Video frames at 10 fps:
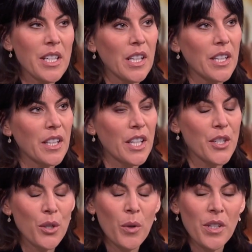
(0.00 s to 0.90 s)
I think they
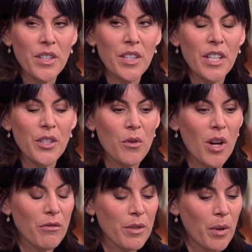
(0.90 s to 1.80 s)
do want to see a
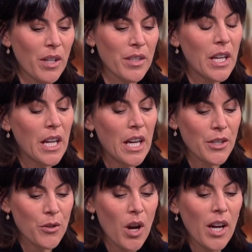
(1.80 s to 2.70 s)
strong response, a
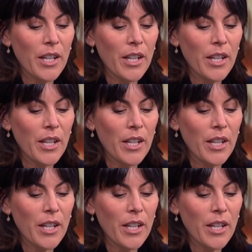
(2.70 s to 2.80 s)
strong and